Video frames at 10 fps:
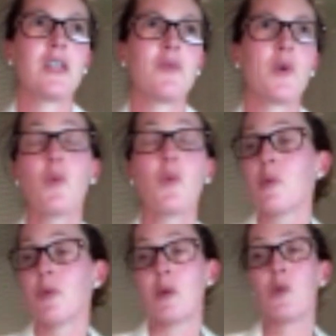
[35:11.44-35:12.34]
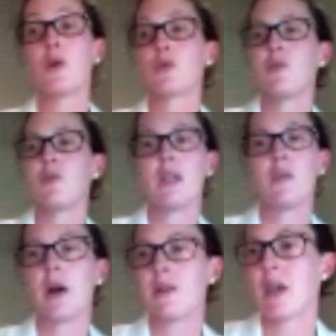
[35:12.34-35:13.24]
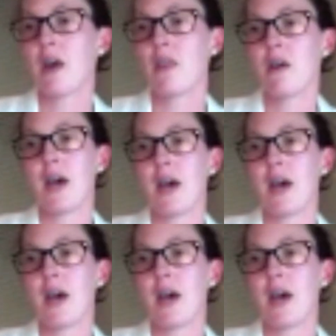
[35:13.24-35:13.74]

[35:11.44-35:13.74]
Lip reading: We worked really well together.